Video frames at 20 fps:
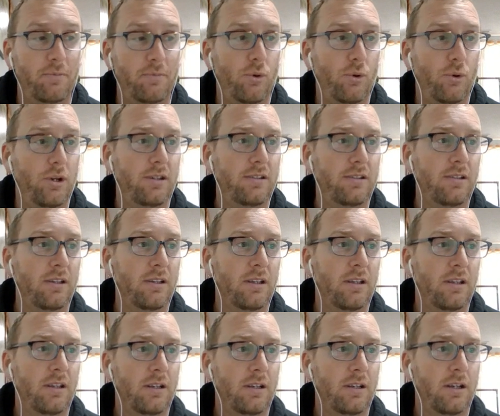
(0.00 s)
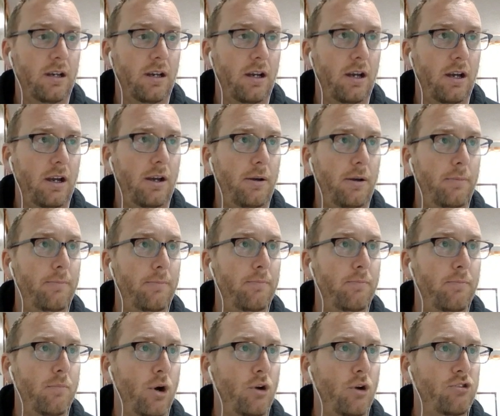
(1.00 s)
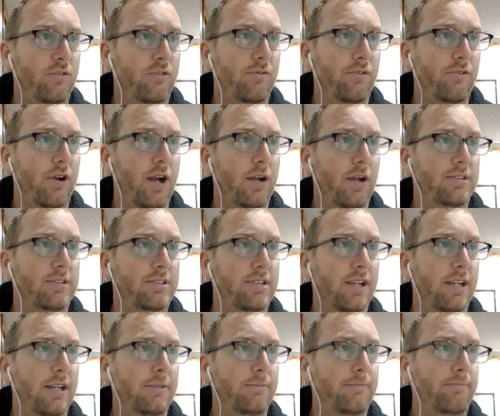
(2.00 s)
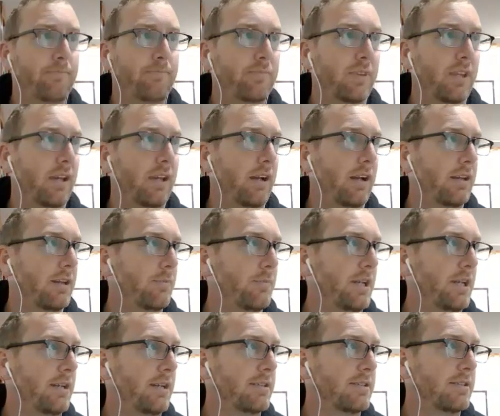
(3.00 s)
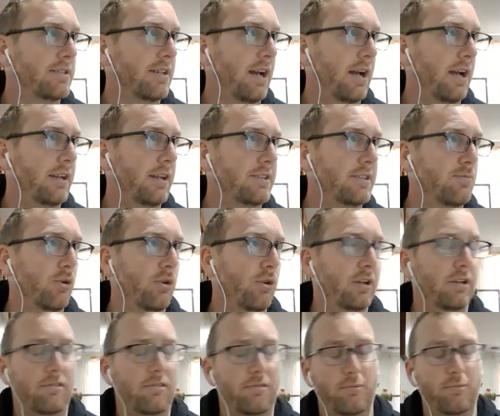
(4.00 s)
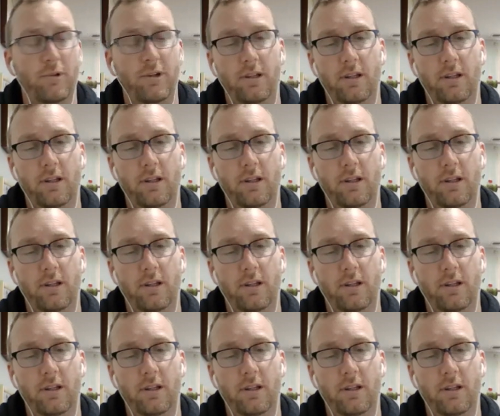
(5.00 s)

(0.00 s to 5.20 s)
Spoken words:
point margin for Iowa State. And on the median side, it's more like a 3